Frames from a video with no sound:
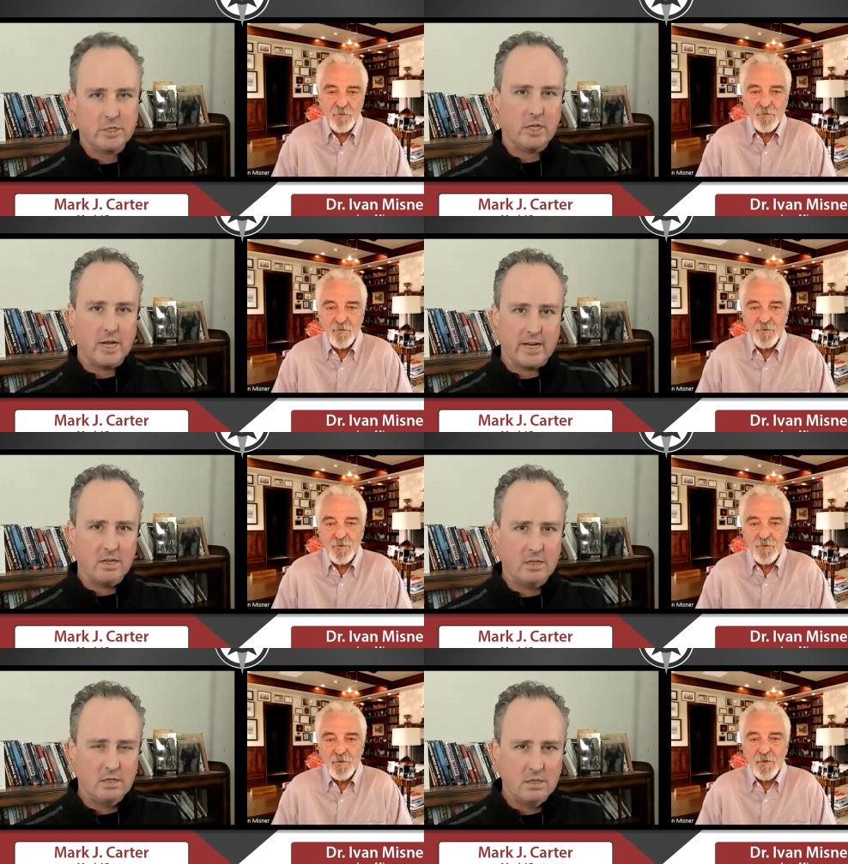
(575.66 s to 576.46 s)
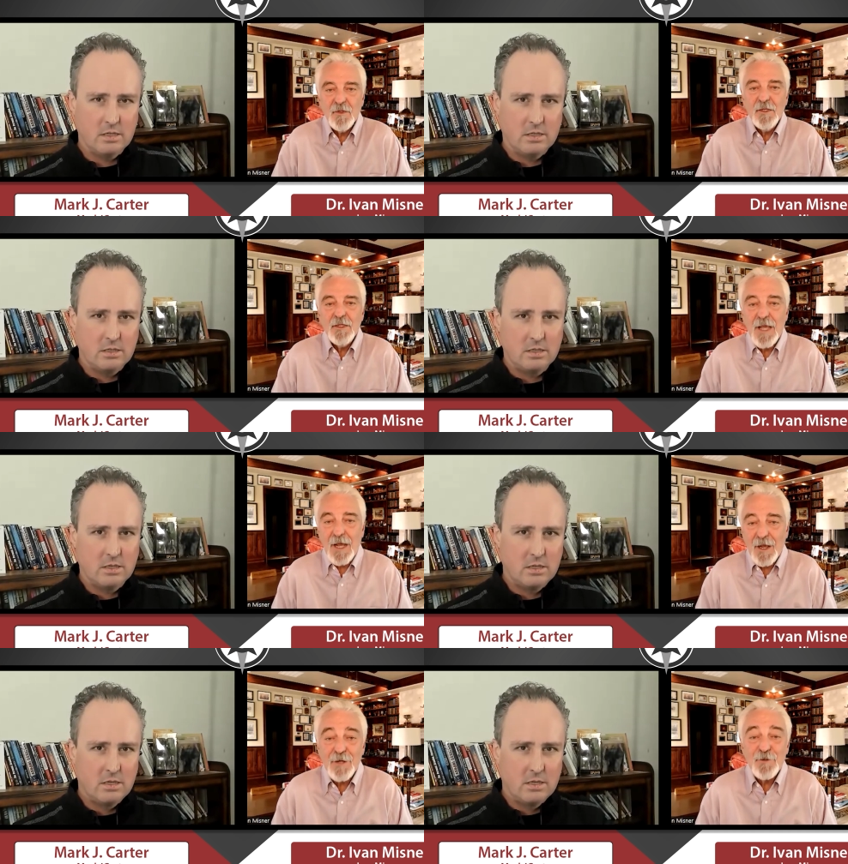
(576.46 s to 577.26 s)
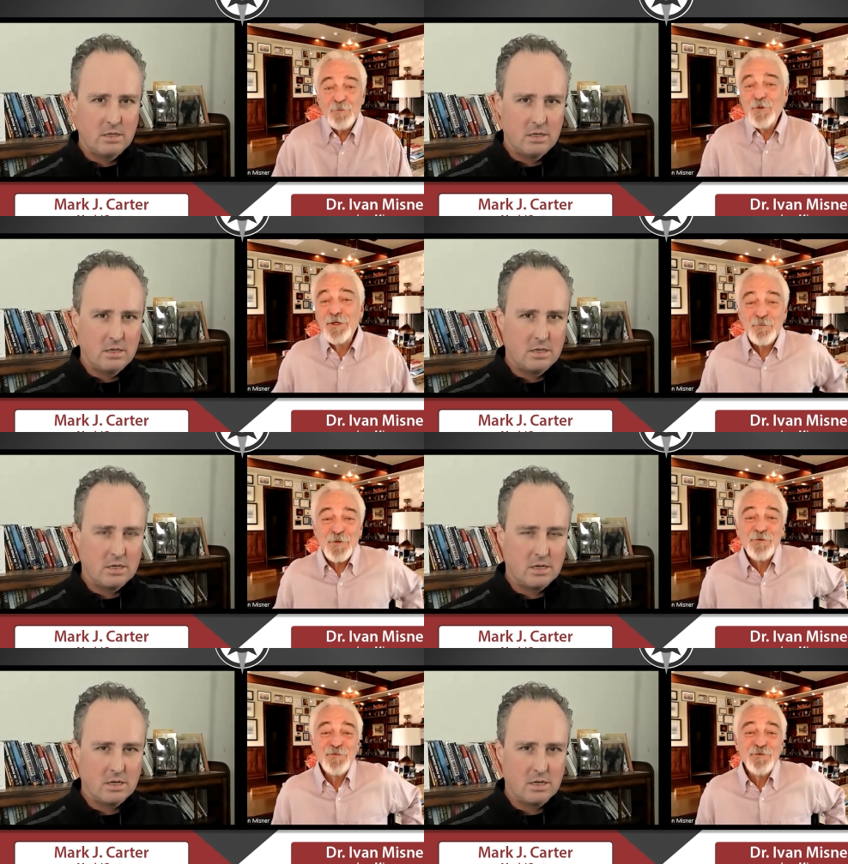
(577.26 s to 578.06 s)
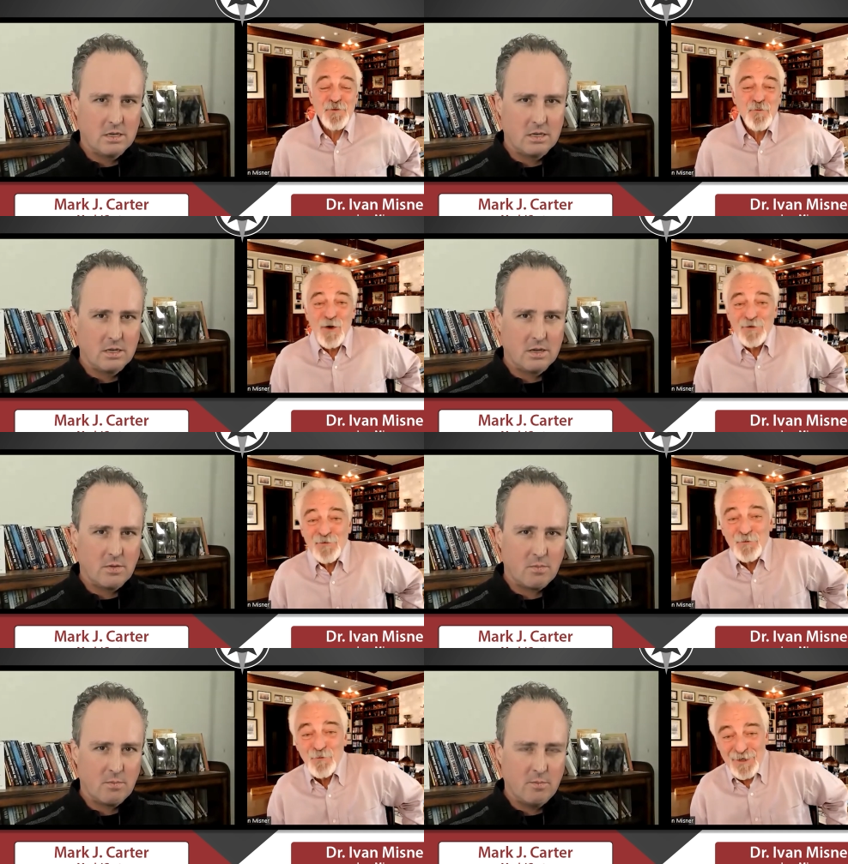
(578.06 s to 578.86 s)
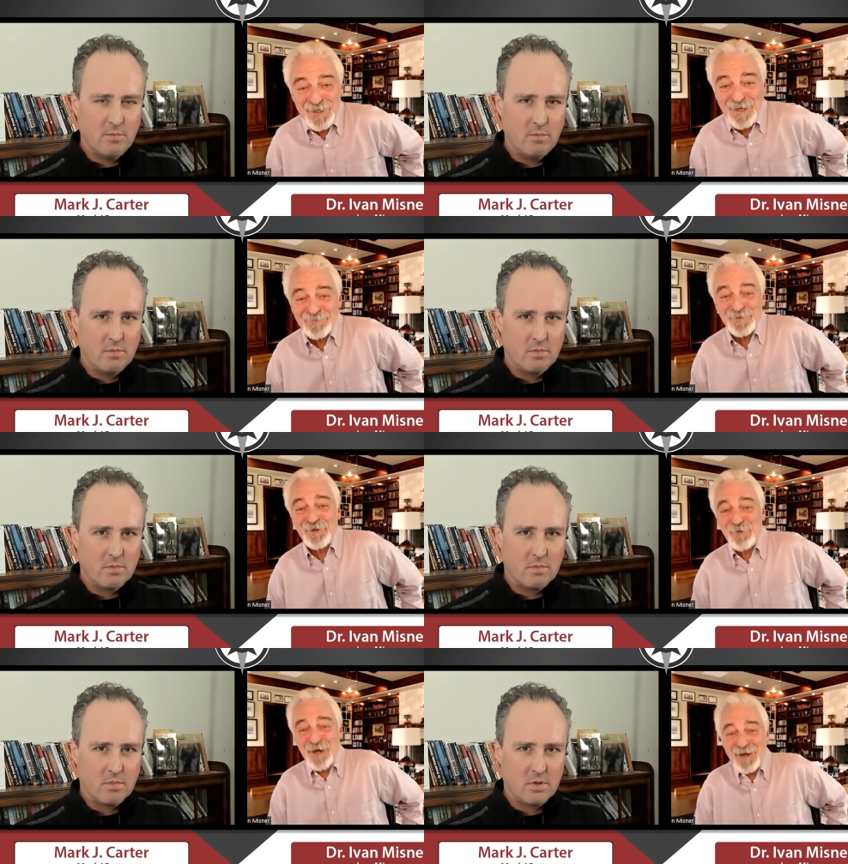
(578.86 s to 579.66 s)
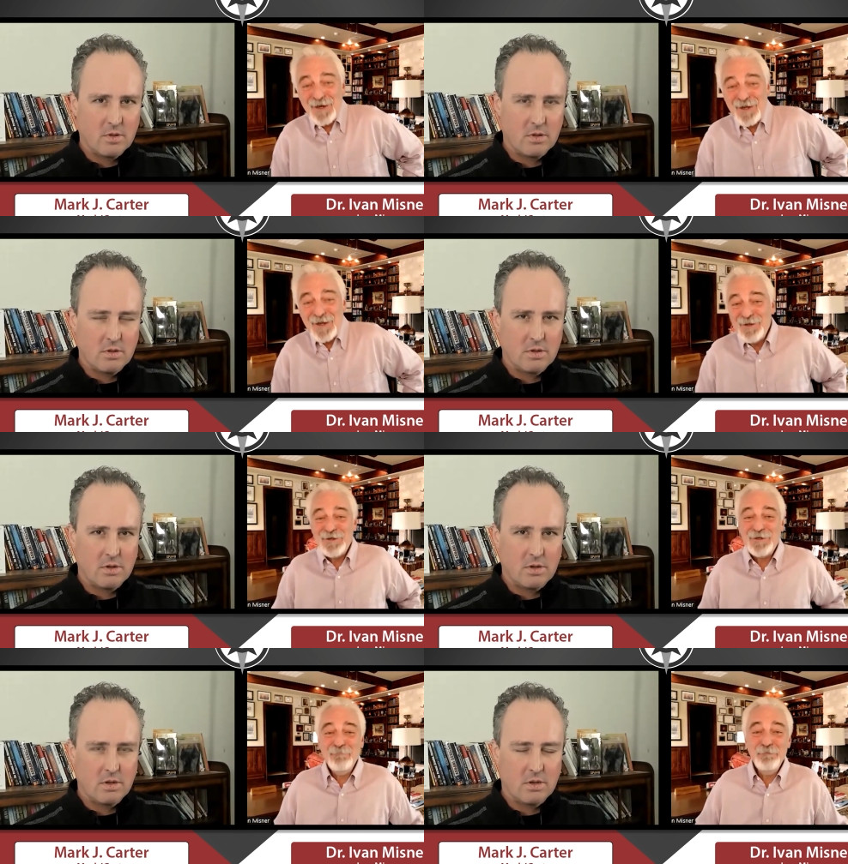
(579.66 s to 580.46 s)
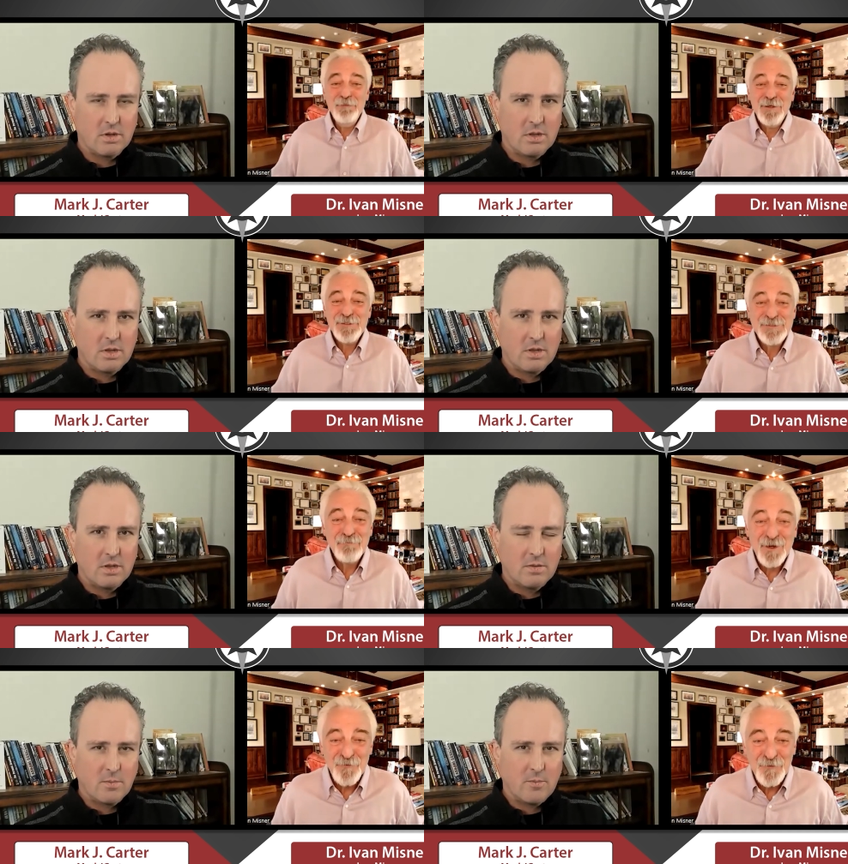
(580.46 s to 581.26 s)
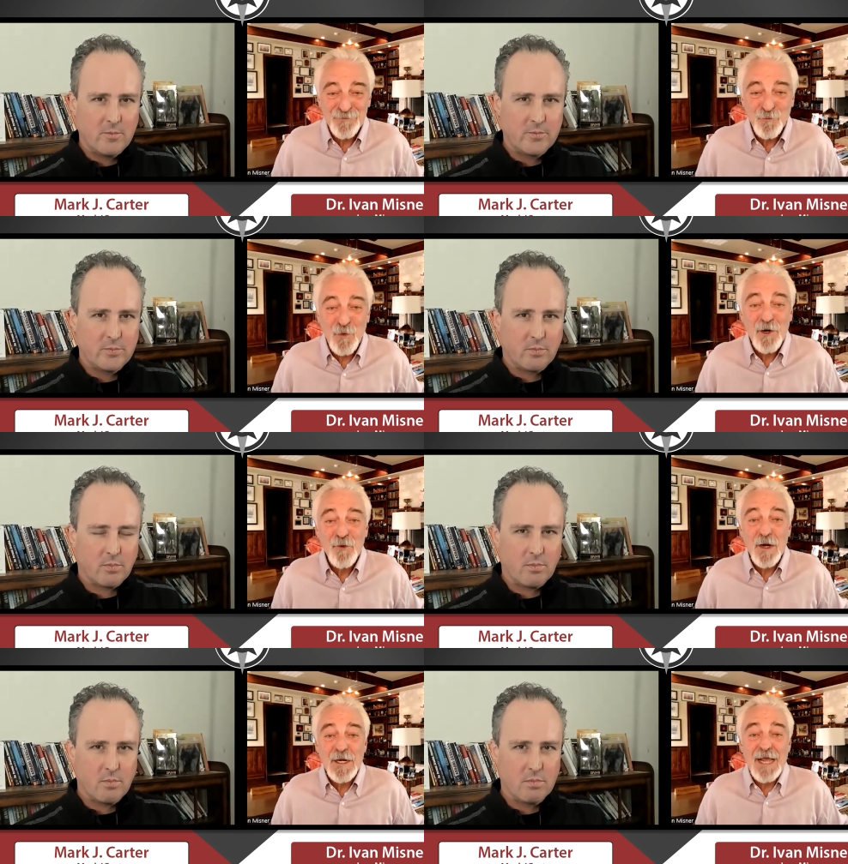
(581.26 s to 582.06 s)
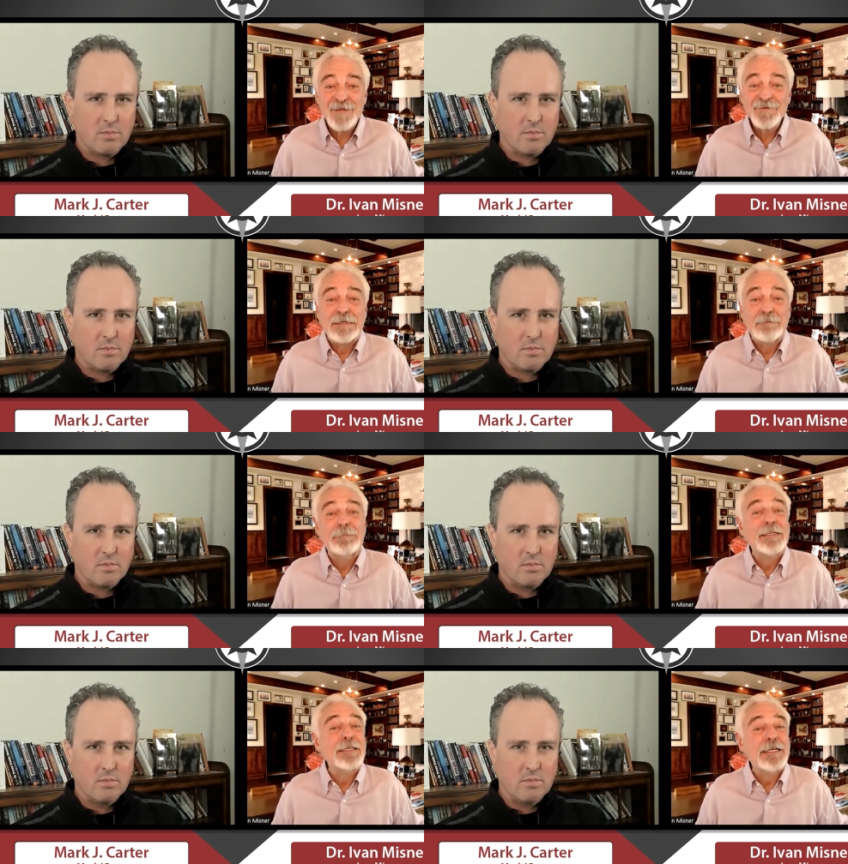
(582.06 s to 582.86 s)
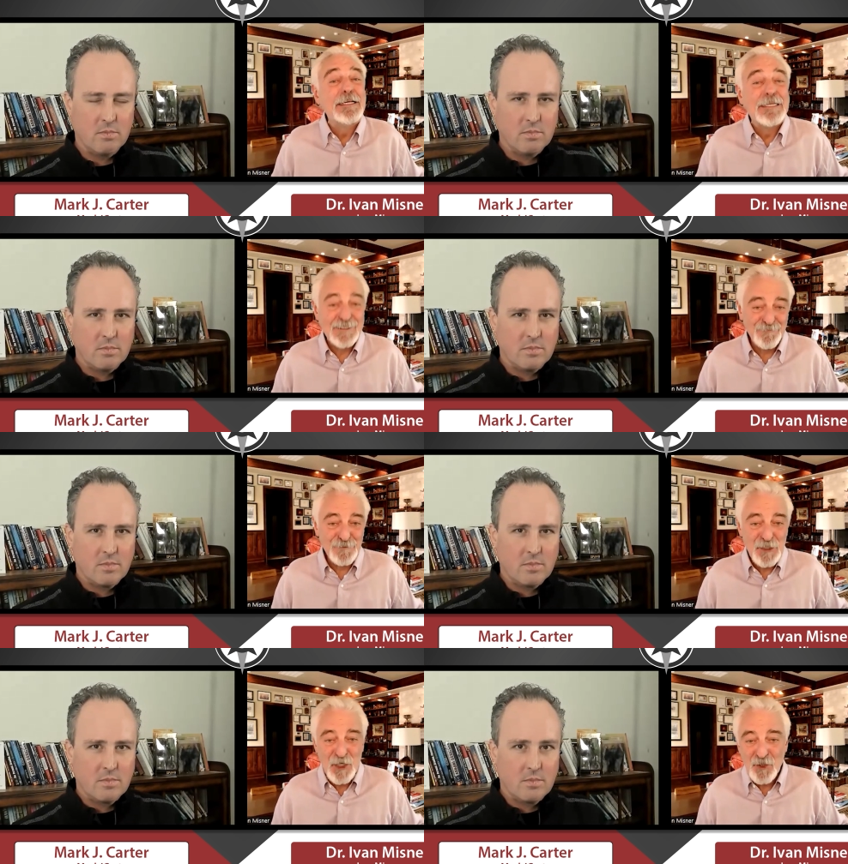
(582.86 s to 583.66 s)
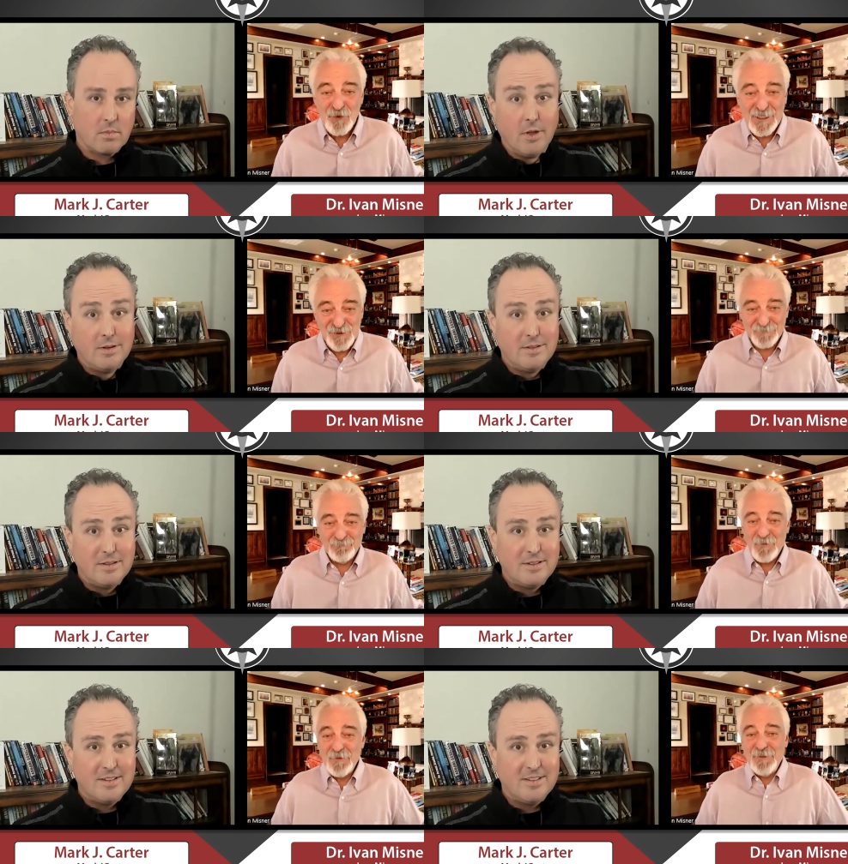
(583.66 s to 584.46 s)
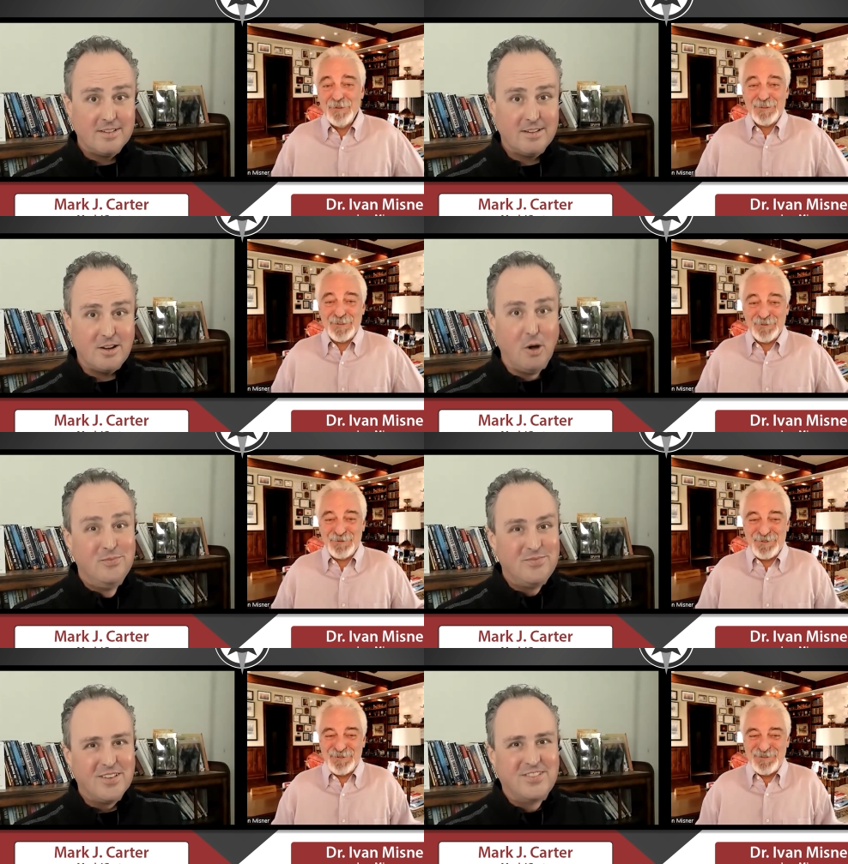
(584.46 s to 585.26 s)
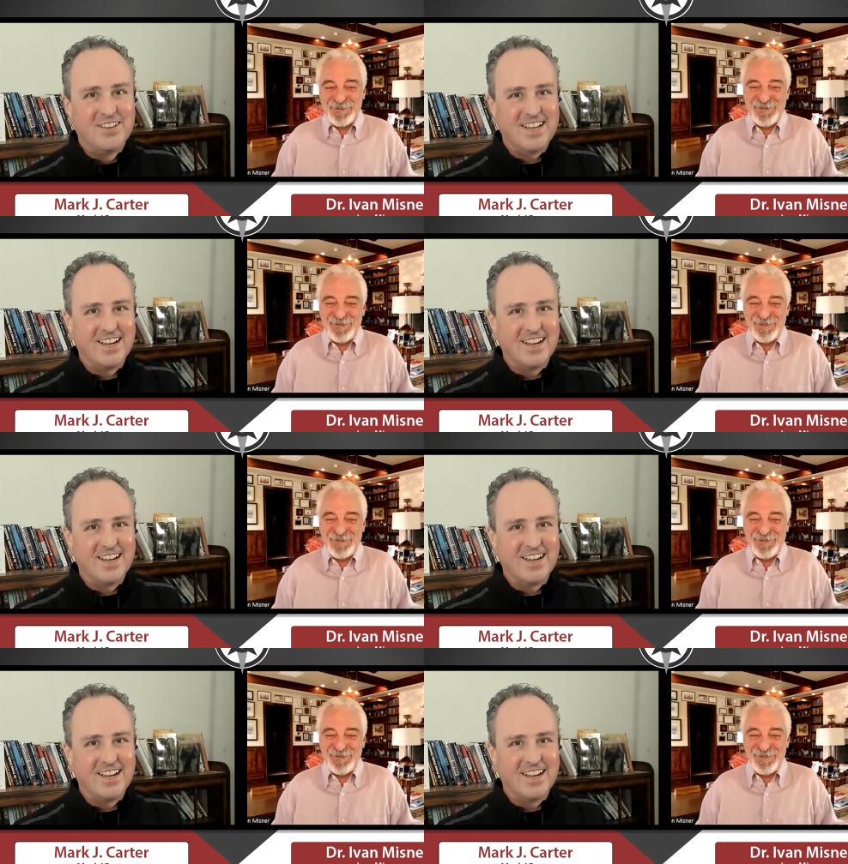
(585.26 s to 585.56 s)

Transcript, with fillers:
Speaker 1: look like?
Speaker 2: Yeah, and we we use the term one-to-one, and I'll tell you why. Um, in some countries, one on one has a completely different connotation. Uh, than